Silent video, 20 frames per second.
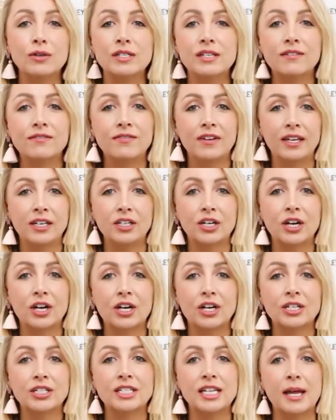of
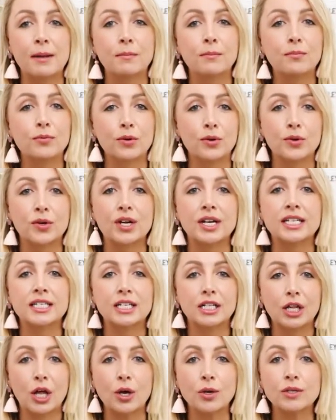vineyards and breweries
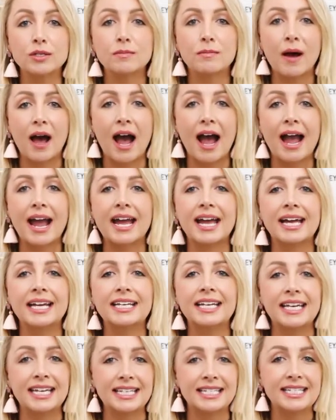close by,
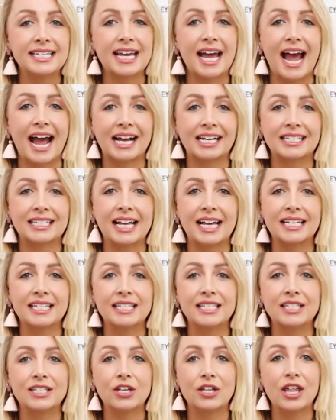and easy
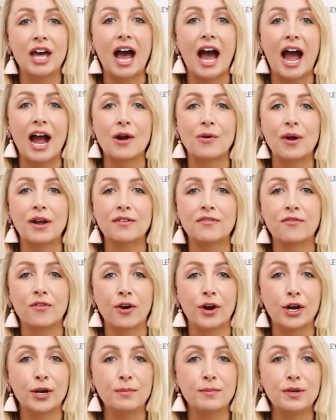access to the highway
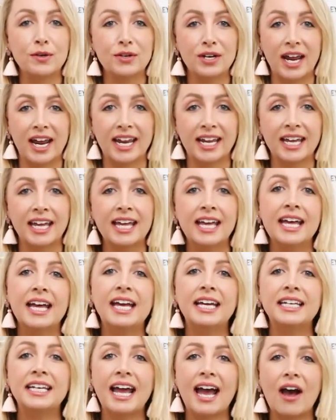for commuting.
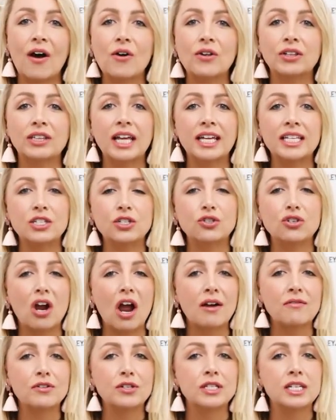Now, let's
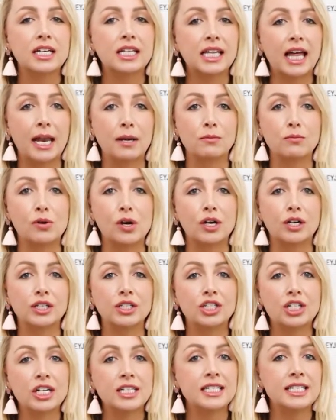travel to Glenbrook,
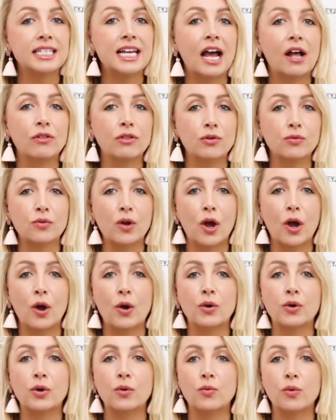just down the
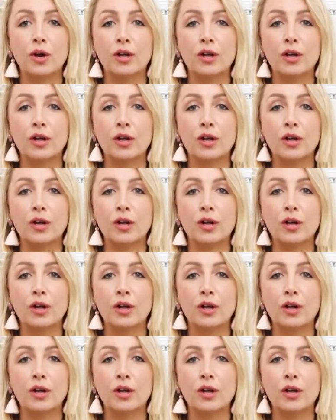road where